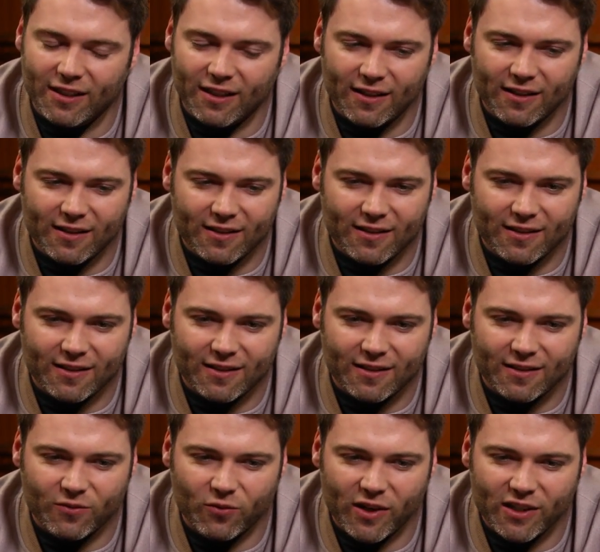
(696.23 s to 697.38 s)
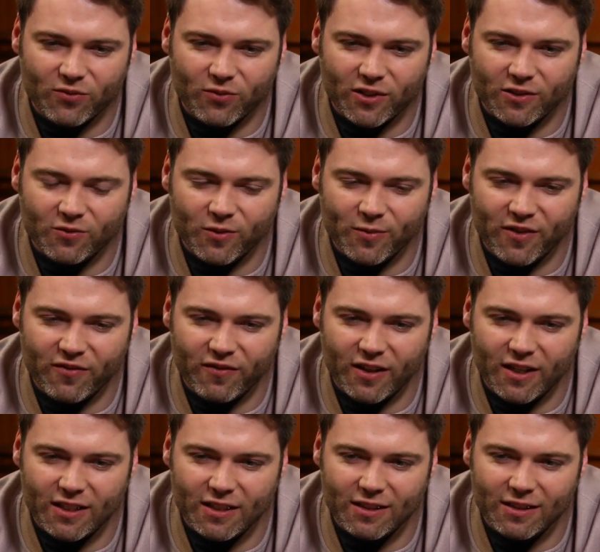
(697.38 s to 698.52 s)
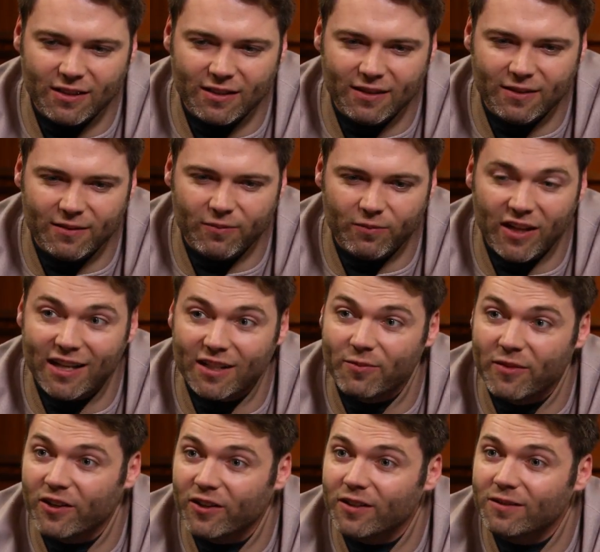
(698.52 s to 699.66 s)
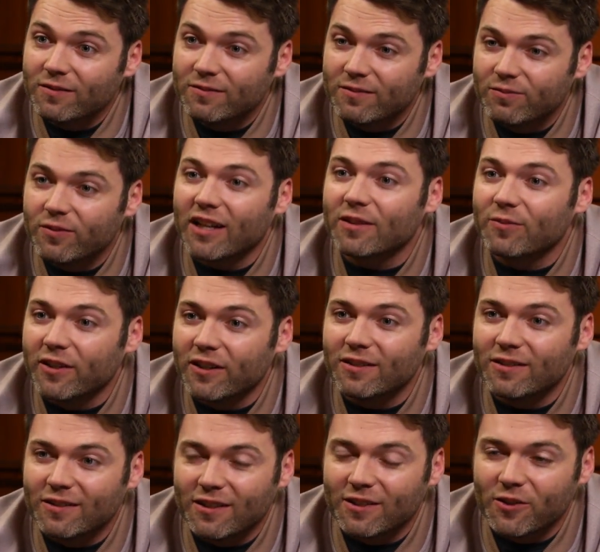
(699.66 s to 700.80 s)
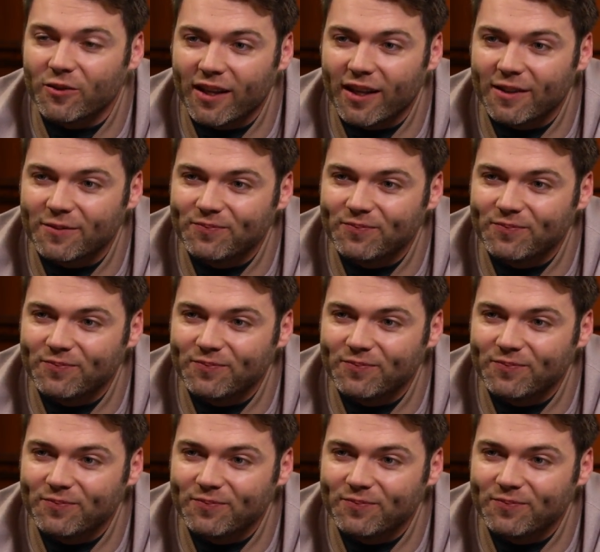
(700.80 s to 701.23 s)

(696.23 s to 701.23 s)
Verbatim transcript: uh, Westworld would be fun. Black Mirror, Black Mirror. I'll go with that.